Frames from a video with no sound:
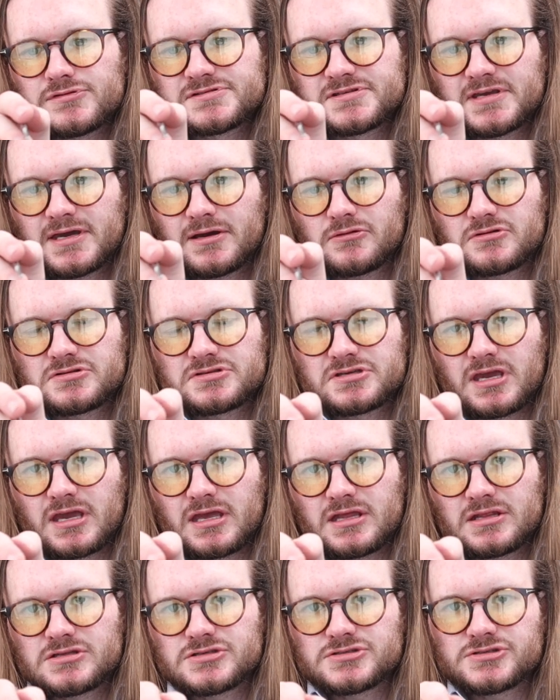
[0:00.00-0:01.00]
tilt it
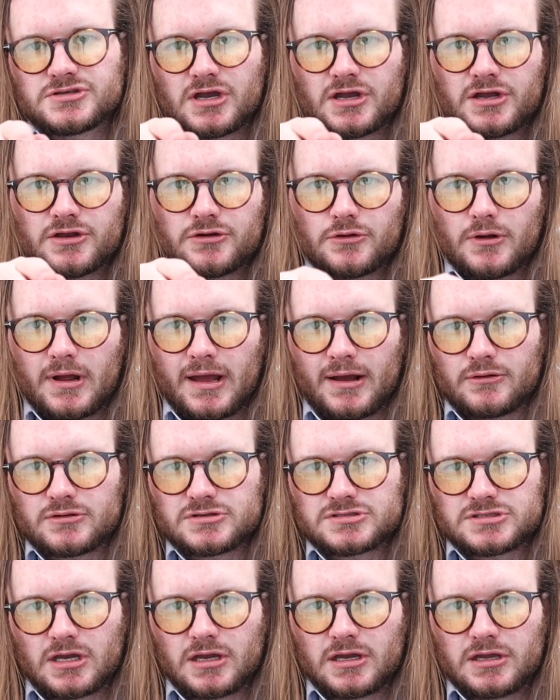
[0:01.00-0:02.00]
inside or
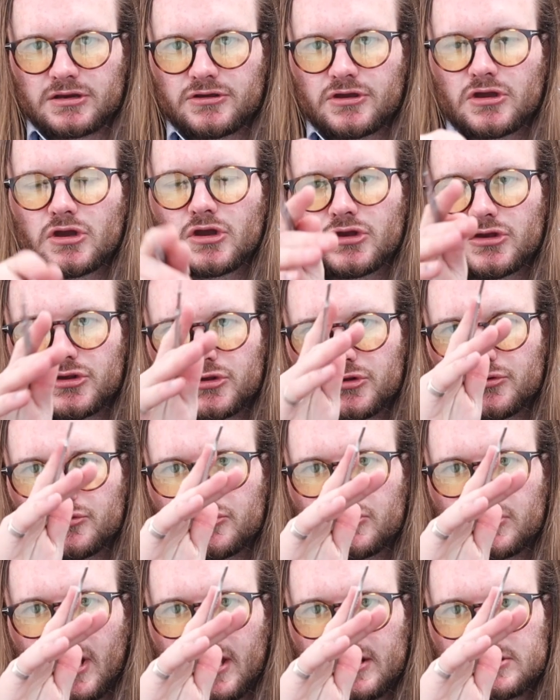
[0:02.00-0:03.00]
outside, you
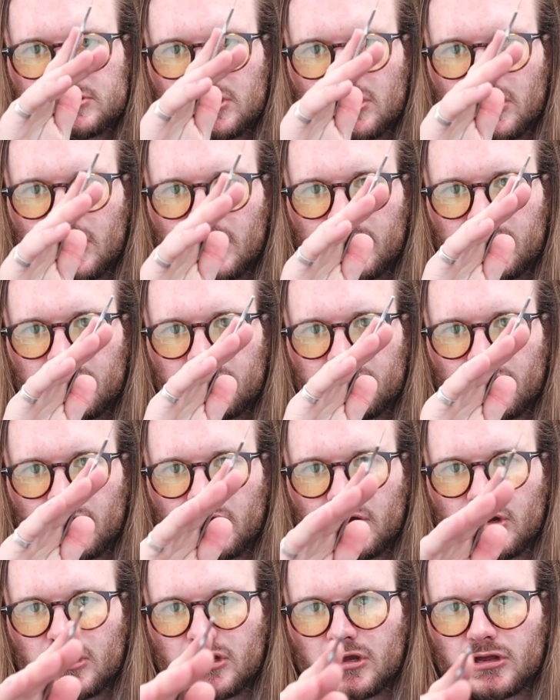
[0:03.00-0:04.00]
will get a
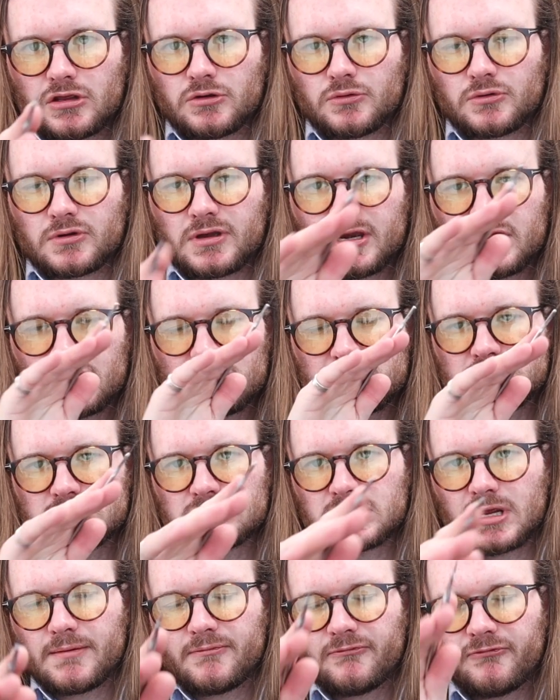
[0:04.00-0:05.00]

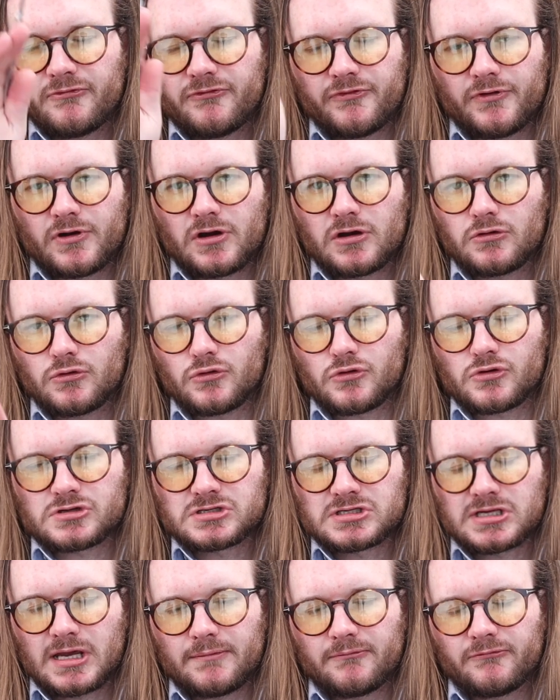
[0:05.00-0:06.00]
chamfer or
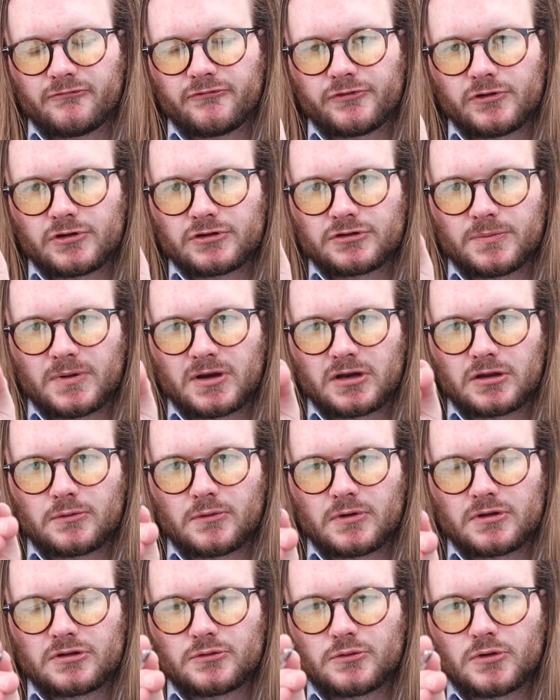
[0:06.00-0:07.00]
chamfer, depending on
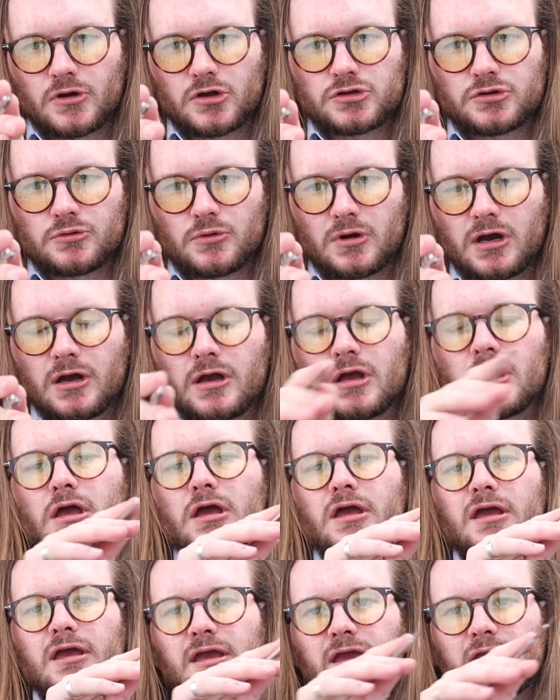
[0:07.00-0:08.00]
where in the word you are,
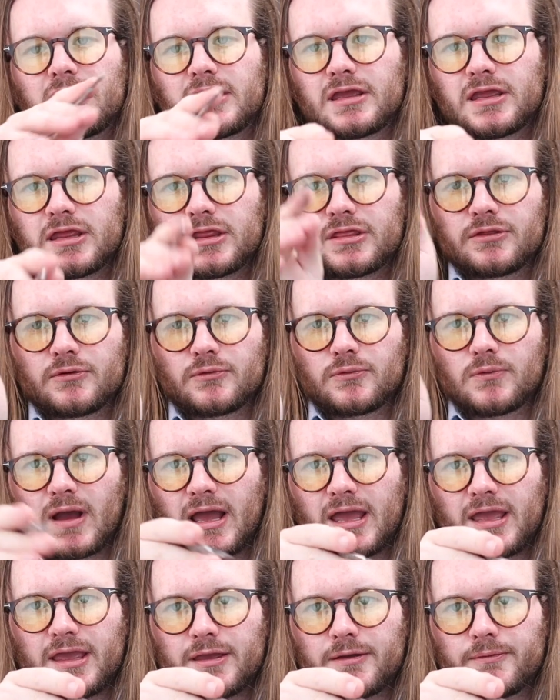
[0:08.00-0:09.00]
either
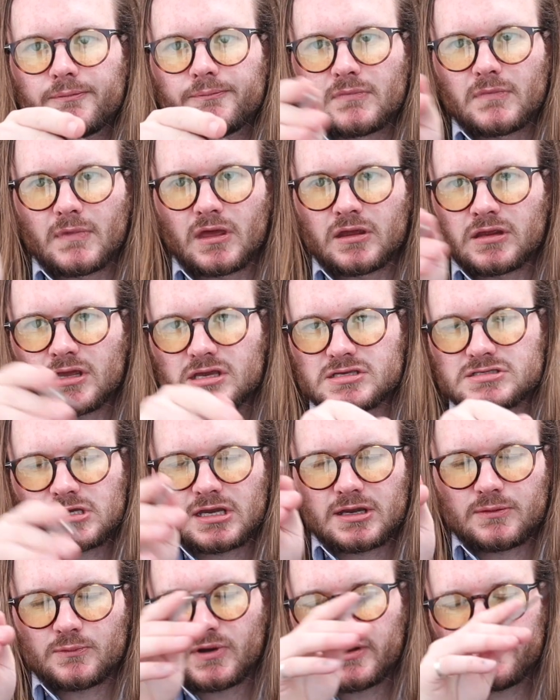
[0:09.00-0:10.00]
way. Yes, I
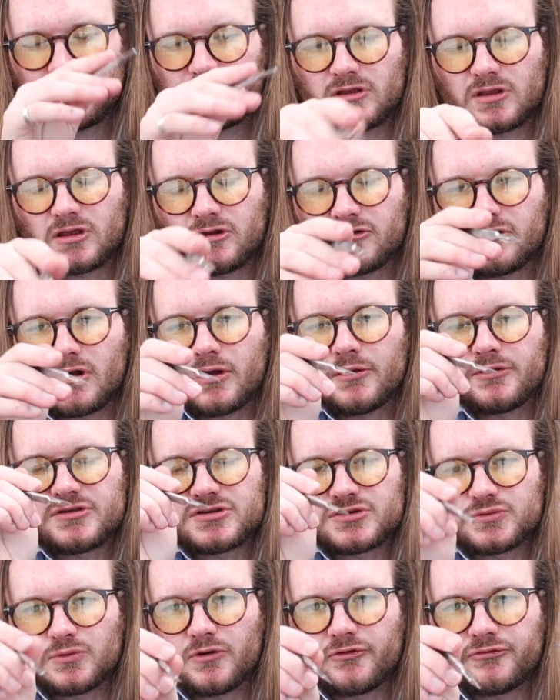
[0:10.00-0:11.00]
am waving it around.
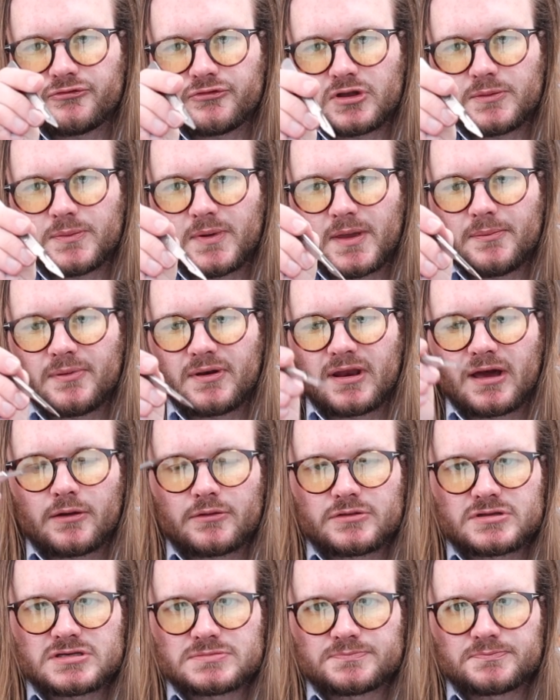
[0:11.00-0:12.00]
This will freak people
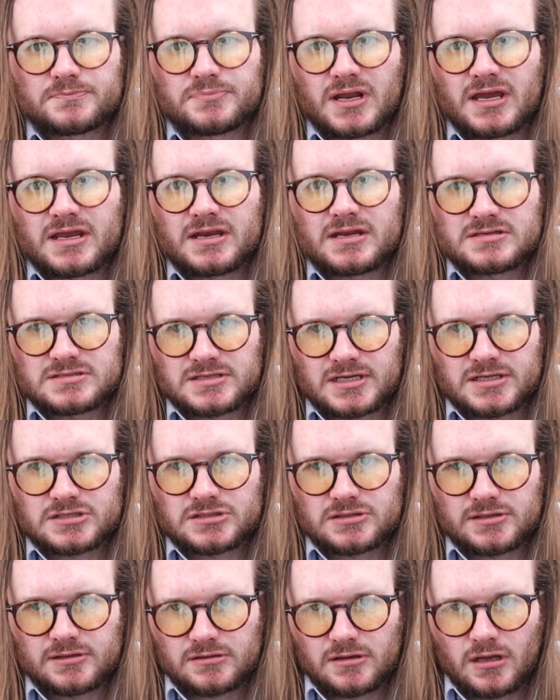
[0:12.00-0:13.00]
out. This blade is
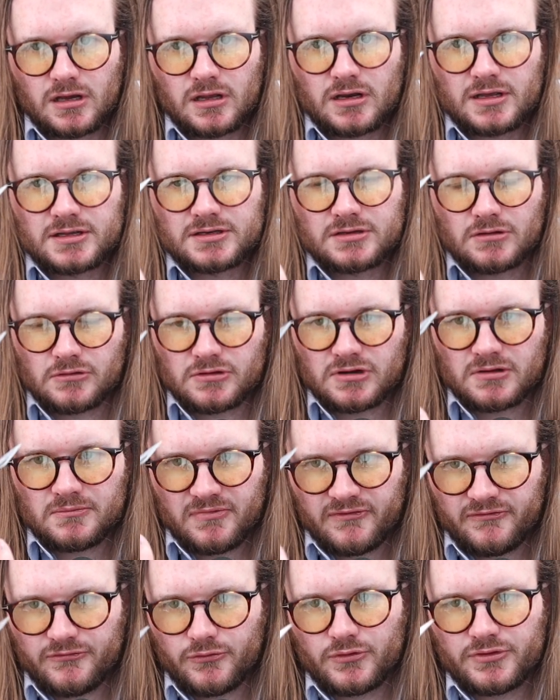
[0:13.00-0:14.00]
actually dull. I told it
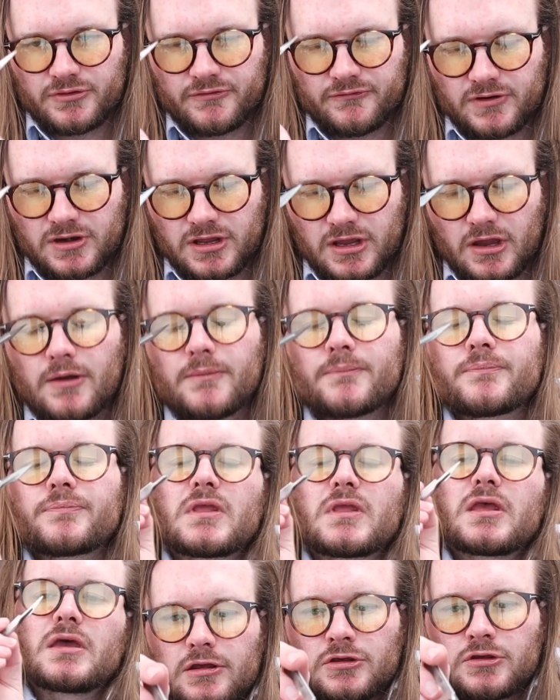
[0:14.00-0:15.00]
before the video.
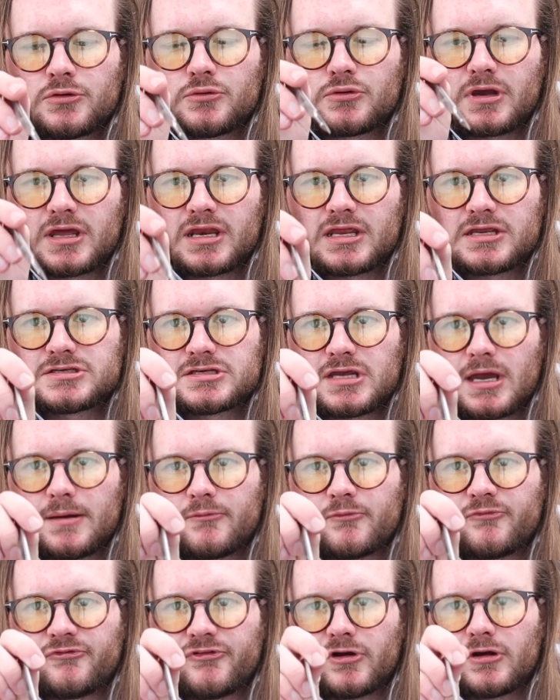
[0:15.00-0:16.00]
You will get a
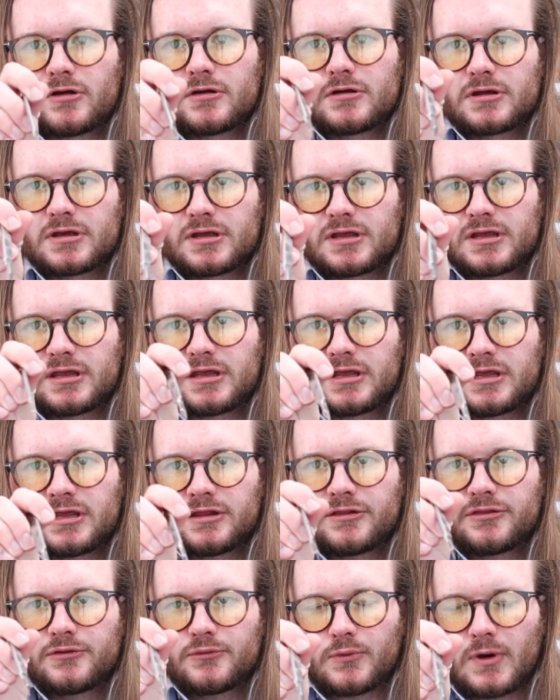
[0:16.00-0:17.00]
chamfer
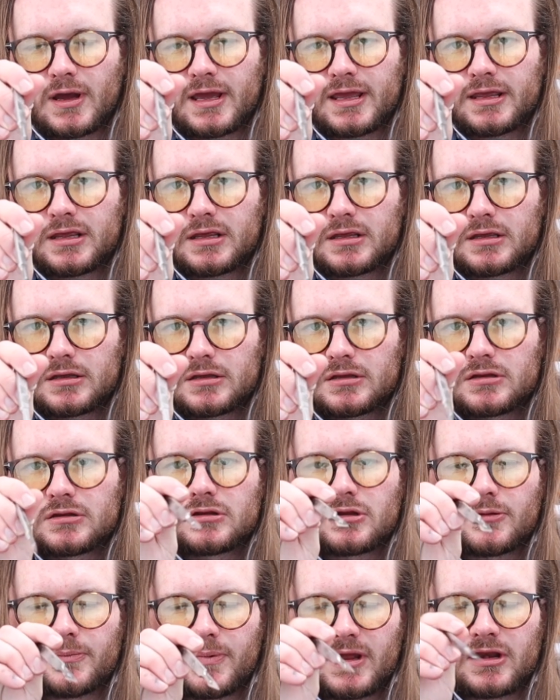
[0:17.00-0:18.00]
either way,
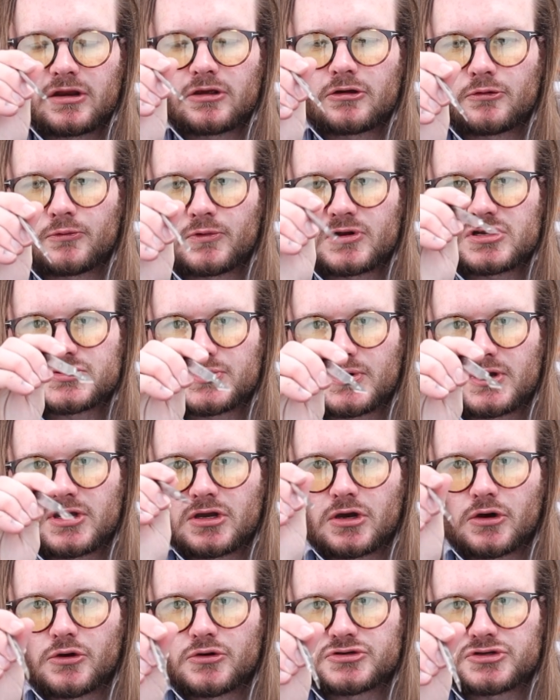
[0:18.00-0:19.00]
depending on which way
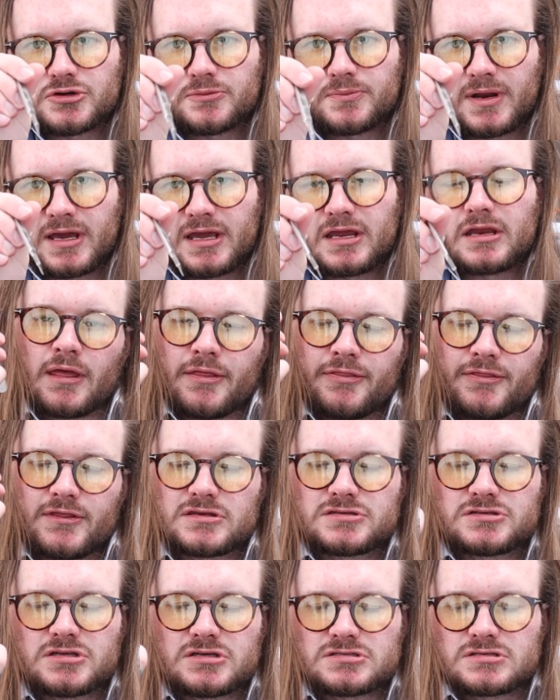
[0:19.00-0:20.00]
you hold your blade. And
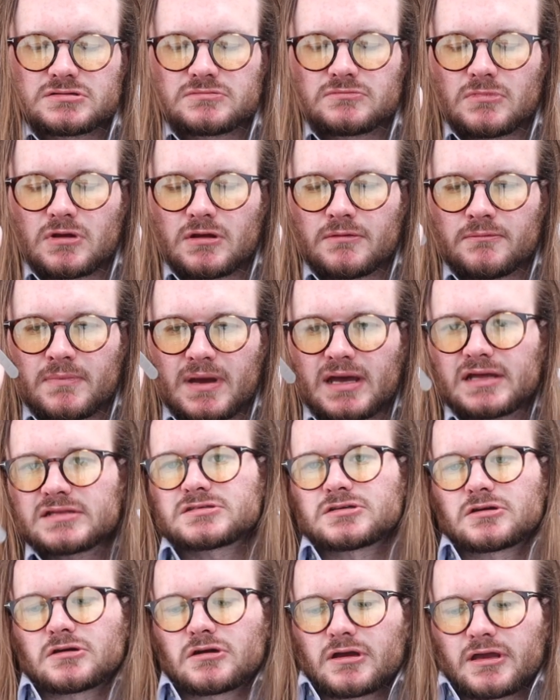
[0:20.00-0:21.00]
this doesn't
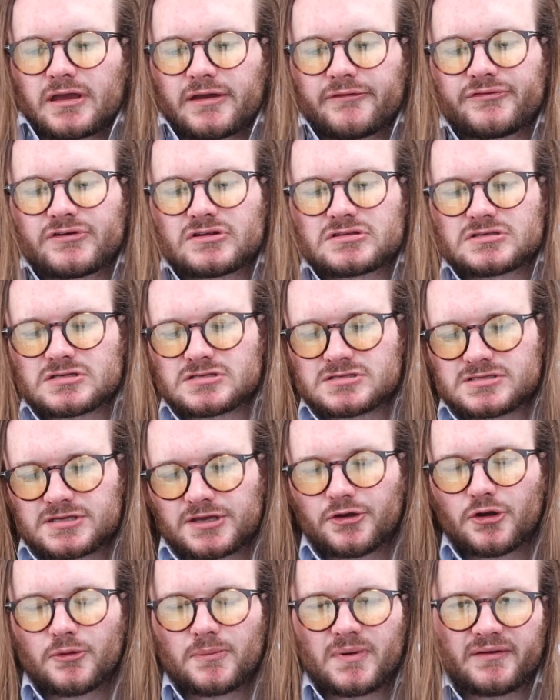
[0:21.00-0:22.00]
matter if it's a
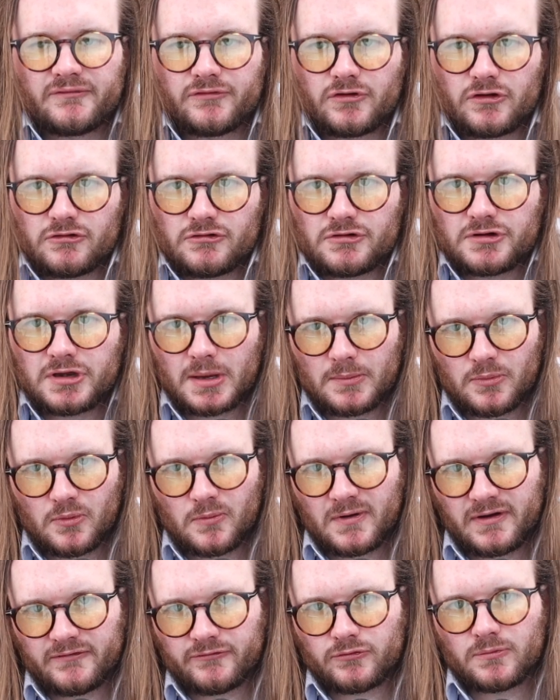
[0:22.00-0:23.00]
single bevel or a double
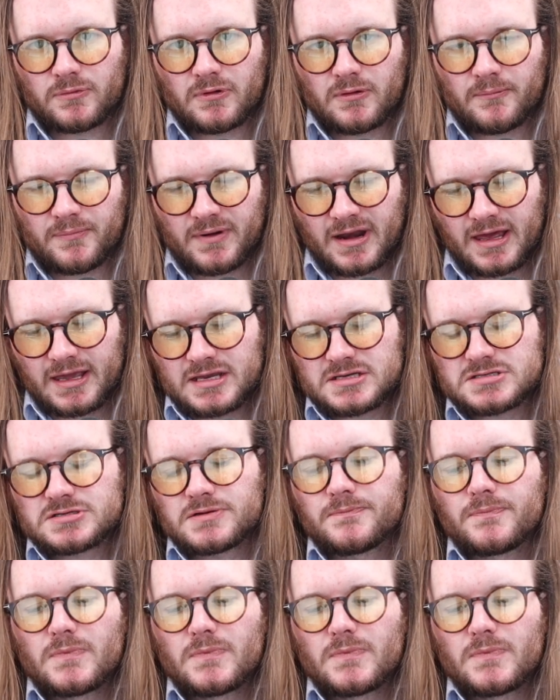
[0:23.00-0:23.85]
bevel blade.